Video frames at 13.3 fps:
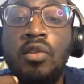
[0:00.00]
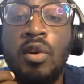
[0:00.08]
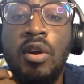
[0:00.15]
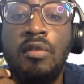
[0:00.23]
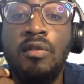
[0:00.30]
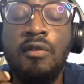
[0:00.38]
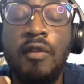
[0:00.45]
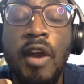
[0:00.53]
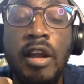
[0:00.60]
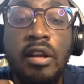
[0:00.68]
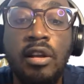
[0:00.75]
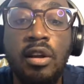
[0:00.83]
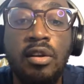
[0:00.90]
So if you
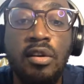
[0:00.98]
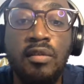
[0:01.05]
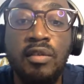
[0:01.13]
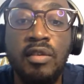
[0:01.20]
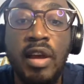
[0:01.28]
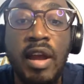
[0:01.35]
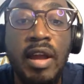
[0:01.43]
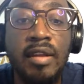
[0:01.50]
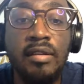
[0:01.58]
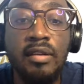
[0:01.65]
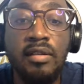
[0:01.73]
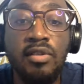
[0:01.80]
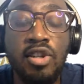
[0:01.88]
find a lot of
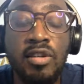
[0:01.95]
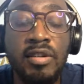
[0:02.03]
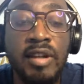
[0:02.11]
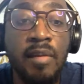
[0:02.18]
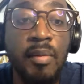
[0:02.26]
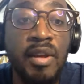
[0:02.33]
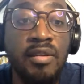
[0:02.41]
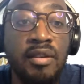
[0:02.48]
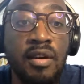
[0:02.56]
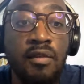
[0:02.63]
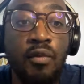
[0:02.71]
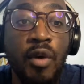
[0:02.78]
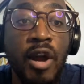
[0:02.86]
scientists just like
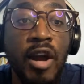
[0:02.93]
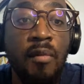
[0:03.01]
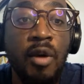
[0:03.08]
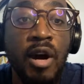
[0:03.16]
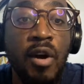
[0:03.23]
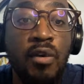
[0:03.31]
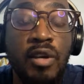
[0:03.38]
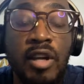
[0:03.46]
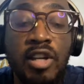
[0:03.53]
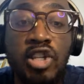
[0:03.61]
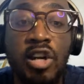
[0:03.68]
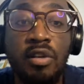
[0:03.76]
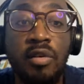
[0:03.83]
myself, where I'm out
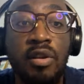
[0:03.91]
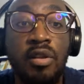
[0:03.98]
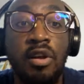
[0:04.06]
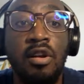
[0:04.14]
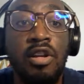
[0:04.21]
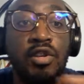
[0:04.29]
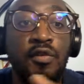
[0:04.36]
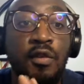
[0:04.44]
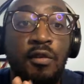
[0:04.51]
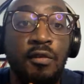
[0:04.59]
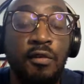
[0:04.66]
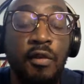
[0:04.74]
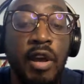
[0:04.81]
here sharing knowledge
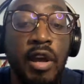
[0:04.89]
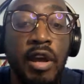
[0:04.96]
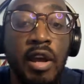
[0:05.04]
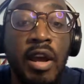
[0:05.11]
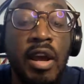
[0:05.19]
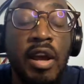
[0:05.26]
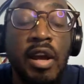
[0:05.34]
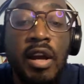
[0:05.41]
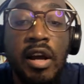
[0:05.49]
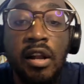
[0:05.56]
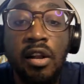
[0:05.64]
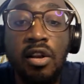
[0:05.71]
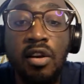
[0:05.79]
for free,
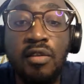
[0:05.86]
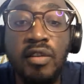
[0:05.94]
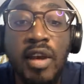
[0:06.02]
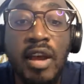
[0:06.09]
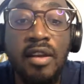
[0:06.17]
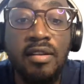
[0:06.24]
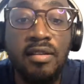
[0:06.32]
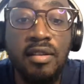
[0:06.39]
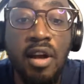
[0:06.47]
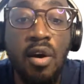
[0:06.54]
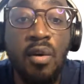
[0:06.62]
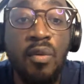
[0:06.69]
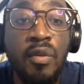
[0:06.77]
a lot of scientists
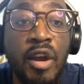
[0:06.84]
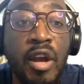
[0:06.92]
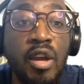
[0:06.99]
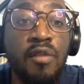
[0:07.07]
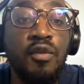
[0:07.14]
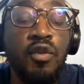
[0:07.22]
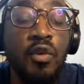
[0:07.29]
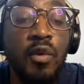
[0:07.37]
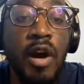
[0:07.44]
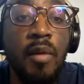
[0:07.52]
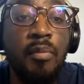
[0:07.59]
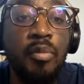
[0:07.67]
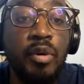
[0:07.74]
out there, if you
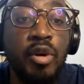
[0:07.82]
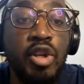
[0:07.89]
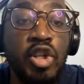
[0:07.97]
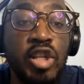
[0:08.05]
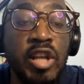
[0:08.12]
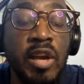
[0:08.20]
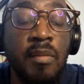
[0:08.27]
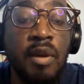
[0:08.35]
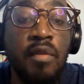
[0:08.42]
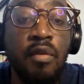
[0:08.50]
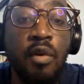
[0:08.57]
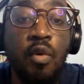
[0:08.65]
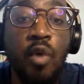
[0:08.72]
approach them
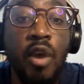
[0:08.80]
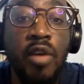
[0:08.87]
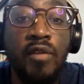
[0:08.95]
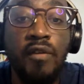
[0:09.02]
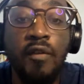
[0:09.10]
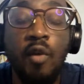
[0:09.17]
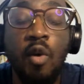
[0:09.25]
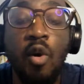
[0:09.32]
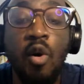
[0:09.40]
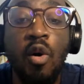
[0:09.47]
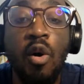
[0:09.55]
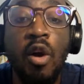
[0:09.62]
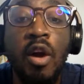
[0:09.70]
and request
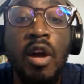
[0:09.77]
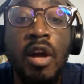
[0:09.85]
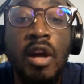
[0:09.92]
for